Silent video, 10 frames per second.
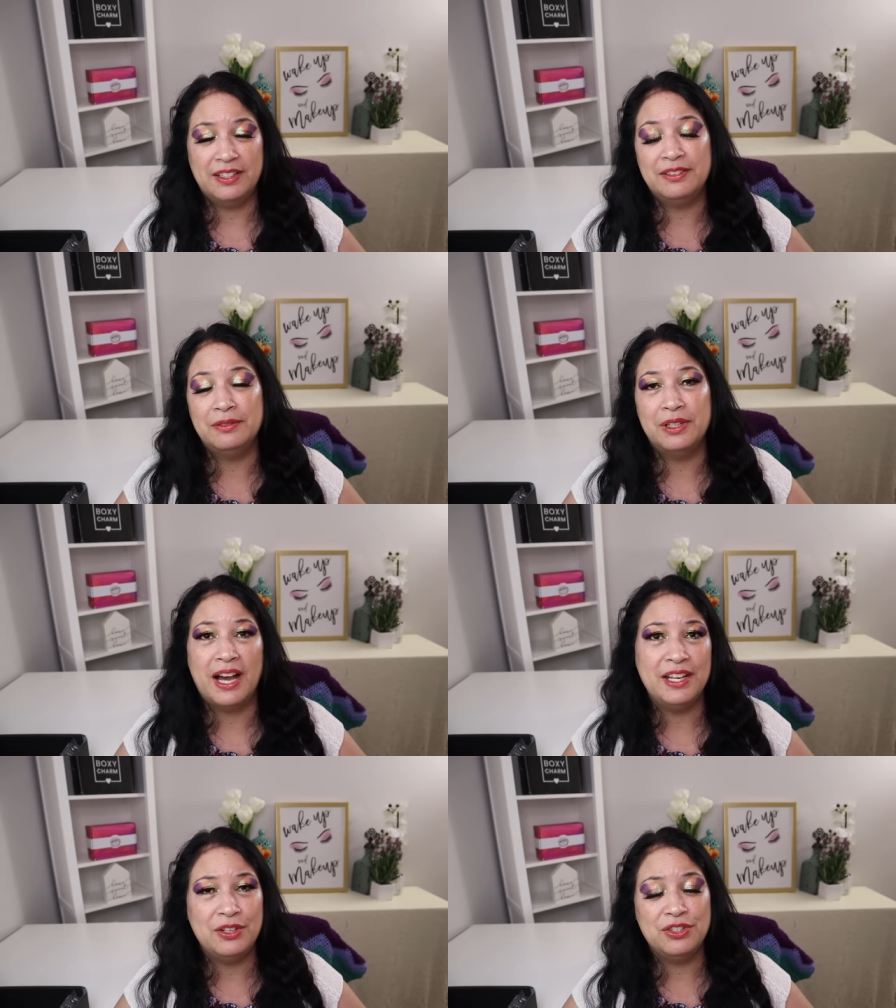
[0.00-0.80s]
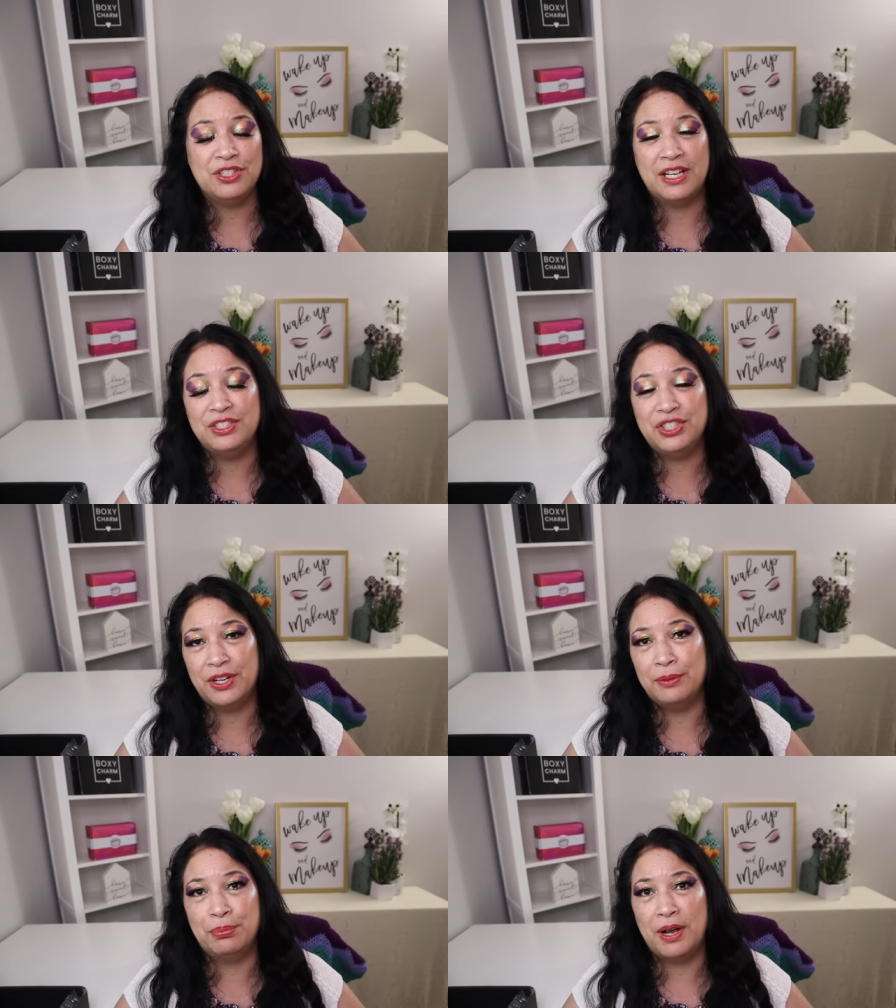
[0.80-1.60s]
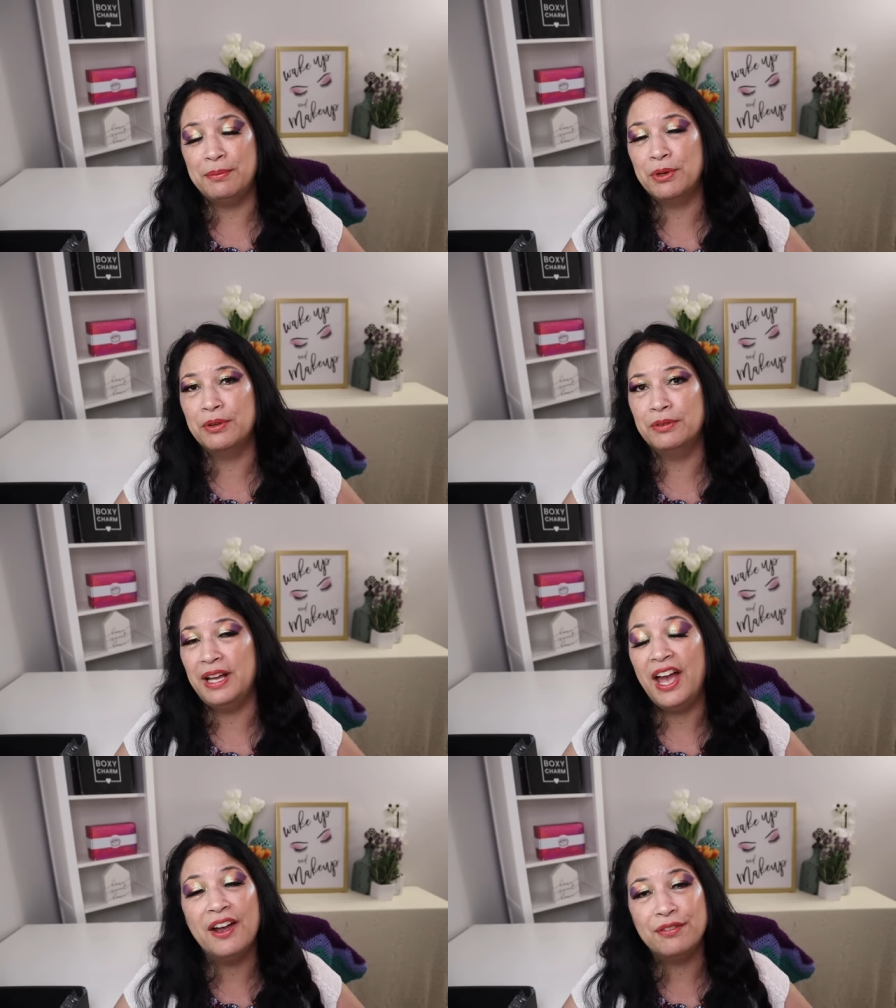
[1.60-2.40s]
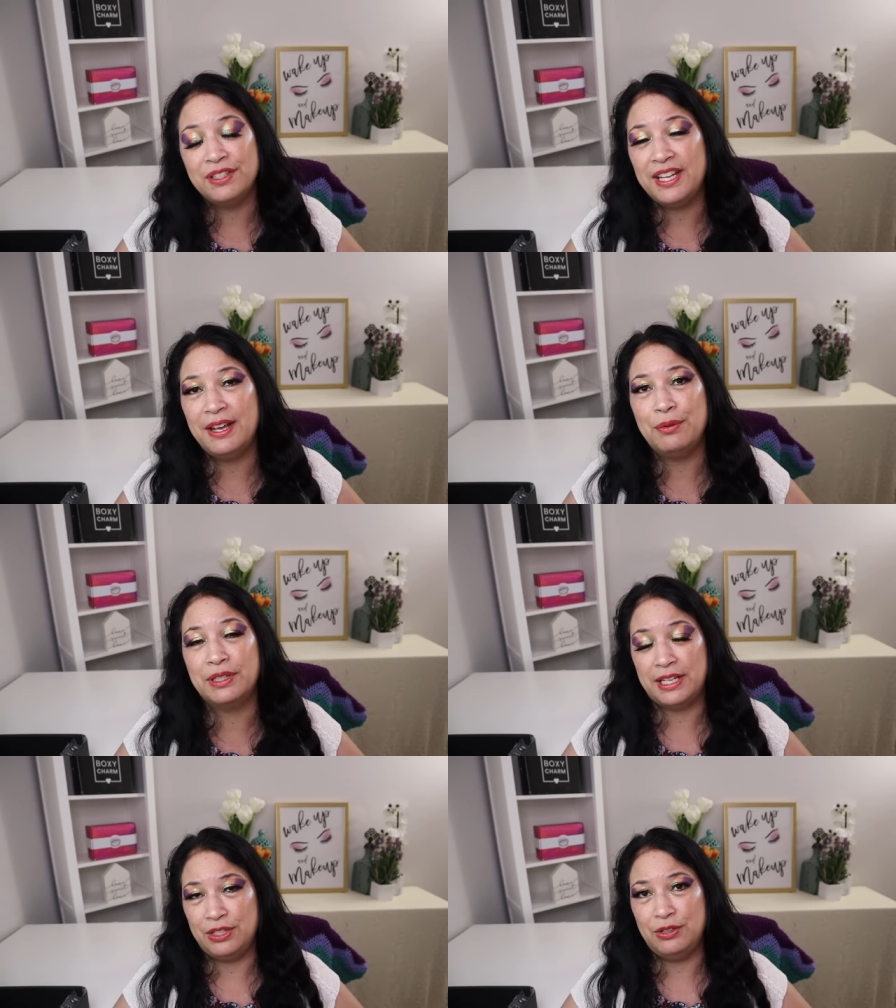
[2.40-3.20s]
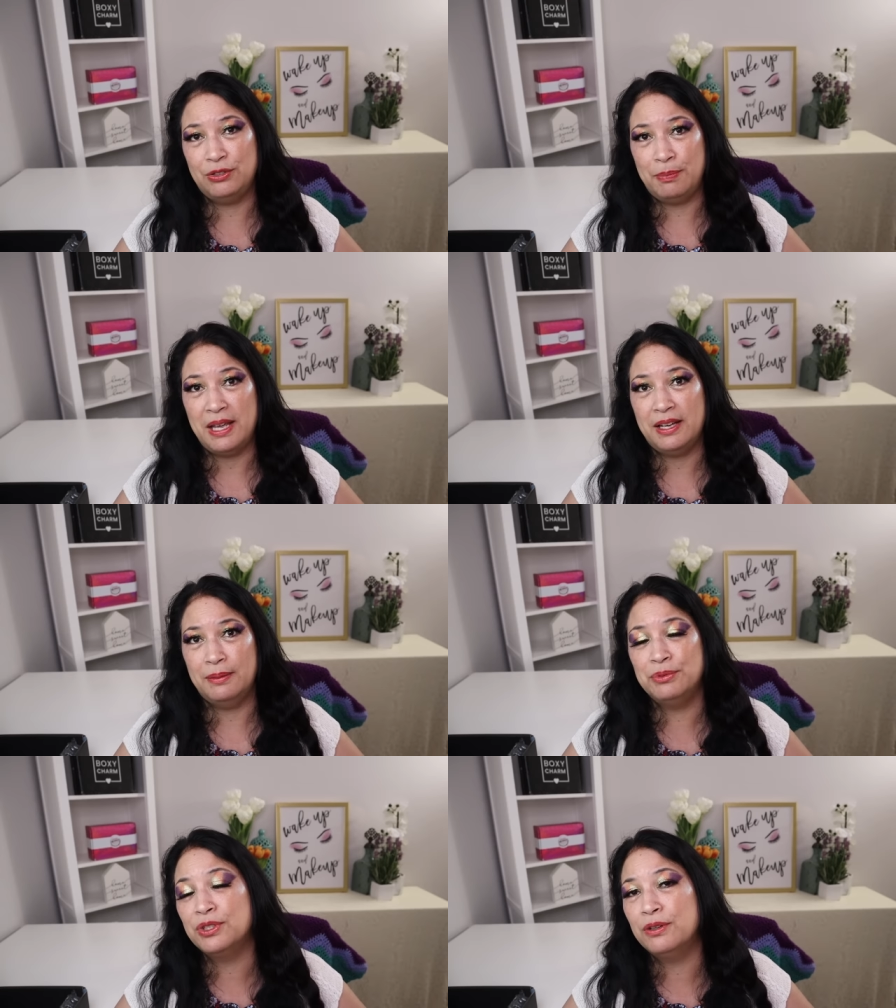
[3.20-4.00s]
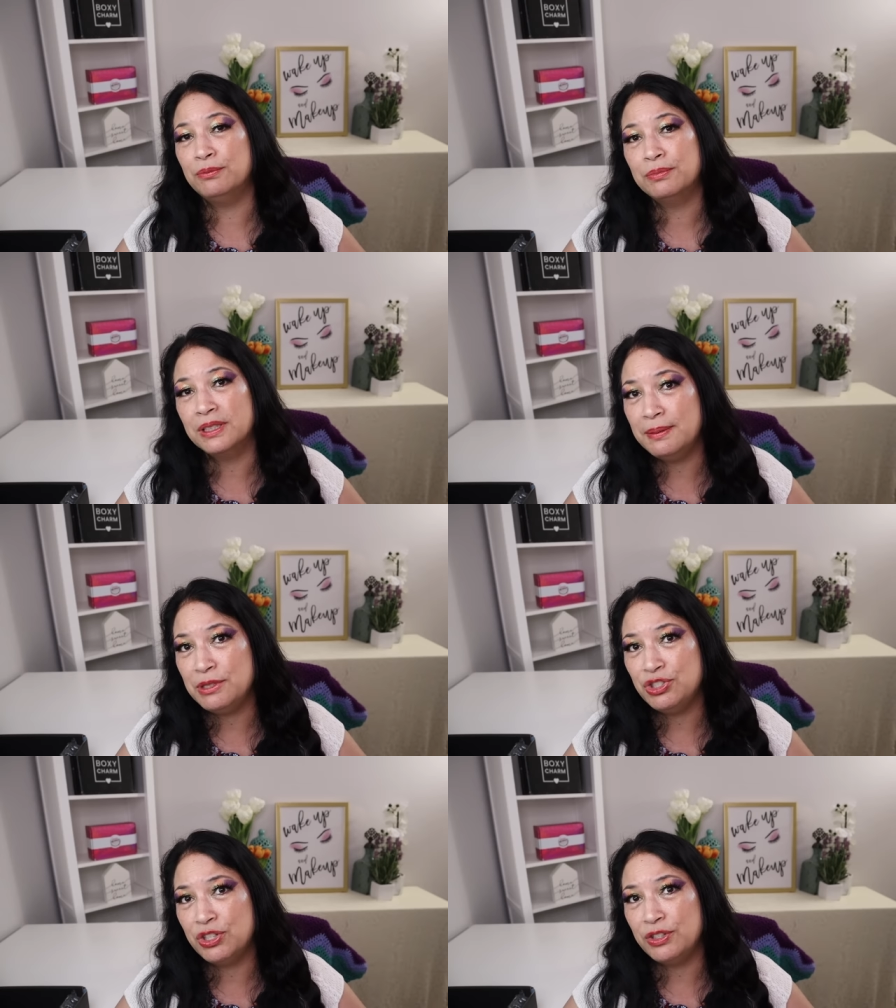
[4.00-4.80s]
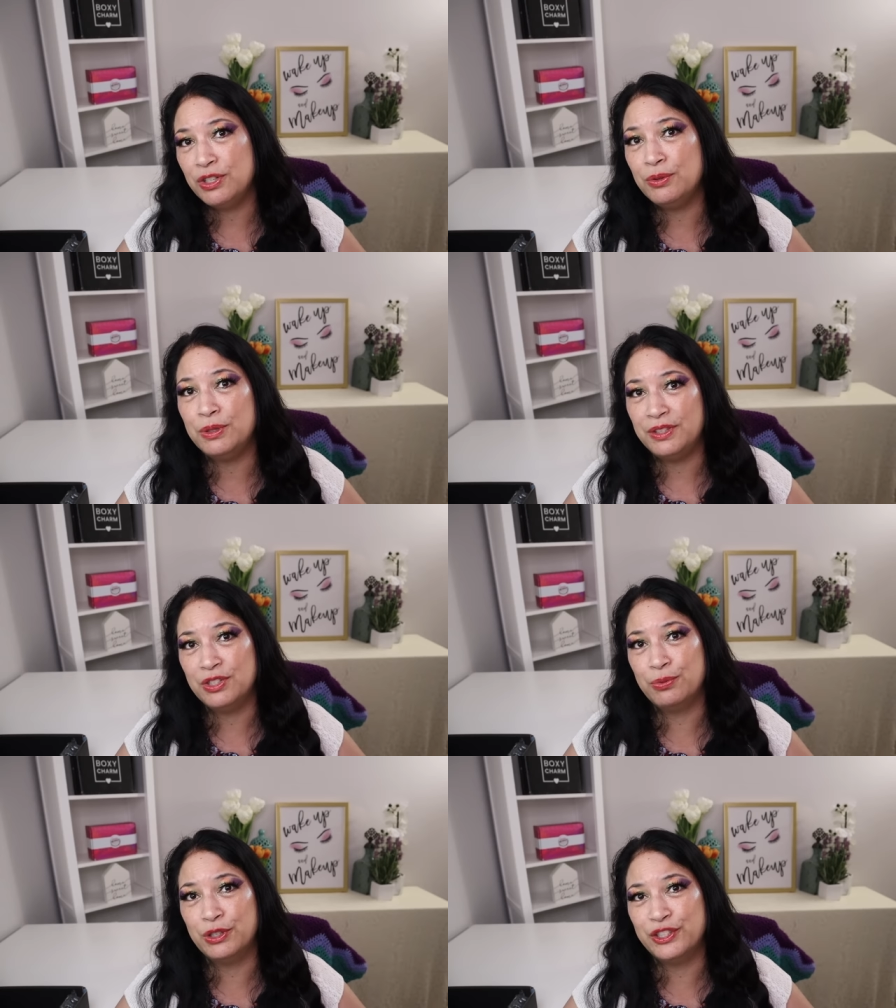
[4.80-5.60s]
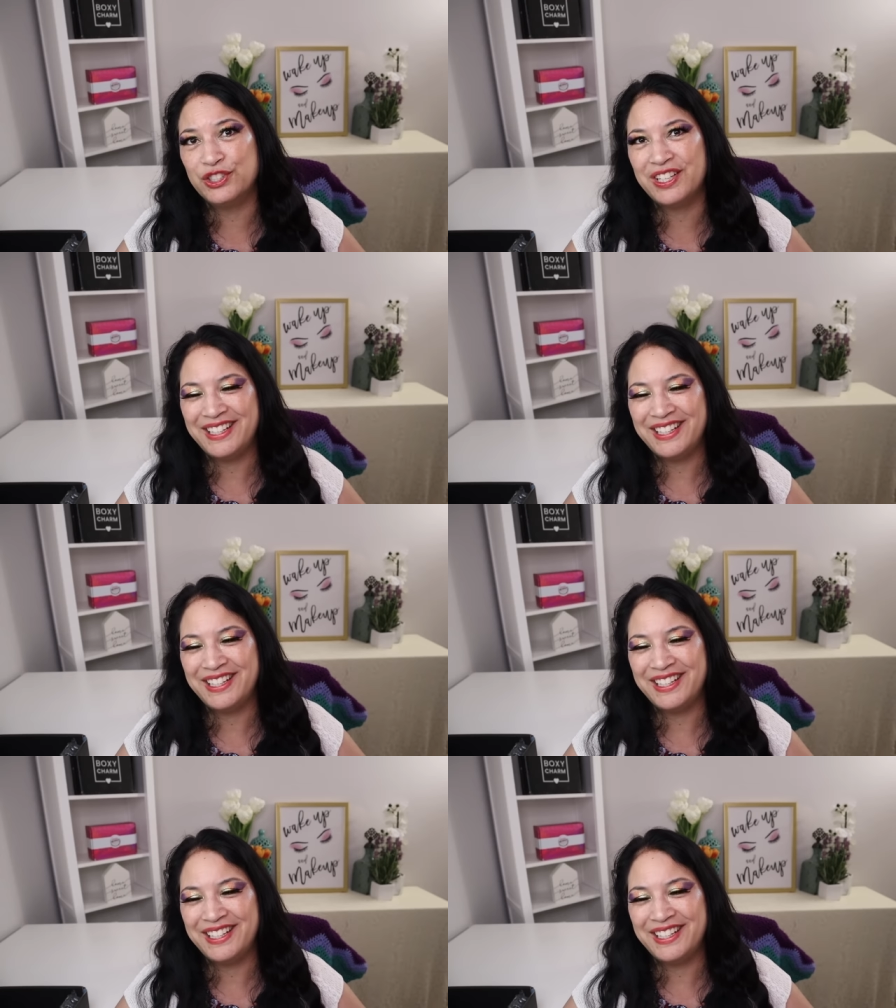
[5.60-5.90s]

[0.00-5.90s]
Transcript: And I use an eyeshadow primer every day when I use makeup. So let me show you what this one looks